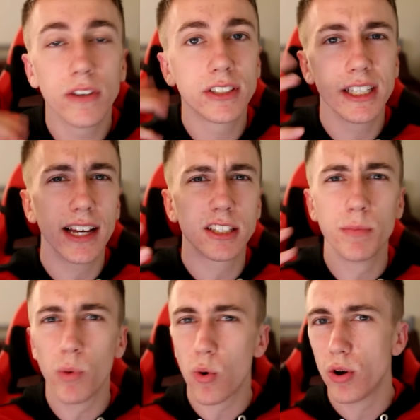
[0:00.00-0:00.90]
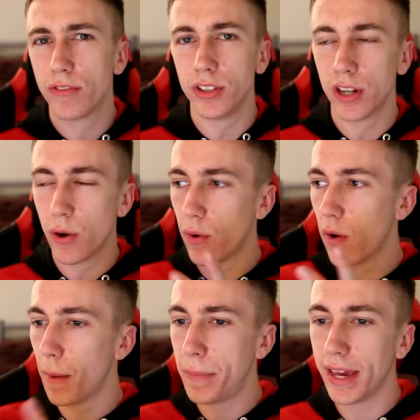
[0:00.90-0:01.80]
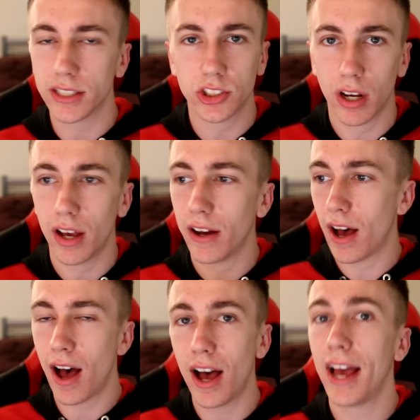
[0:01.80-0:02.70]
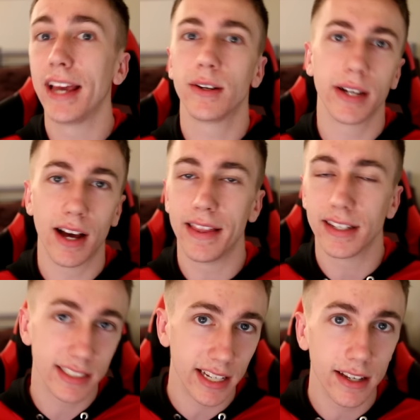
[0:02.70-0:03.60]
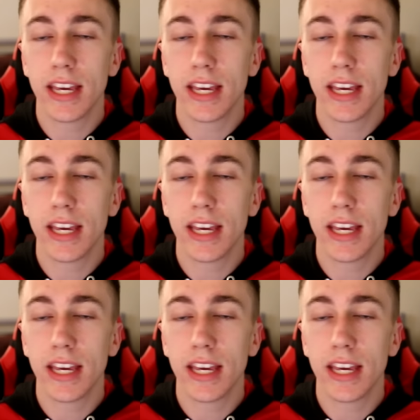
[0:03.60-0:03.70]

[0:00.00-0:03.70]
So obviously that's more of, you know, a picture, a hi, quick hi, that's it.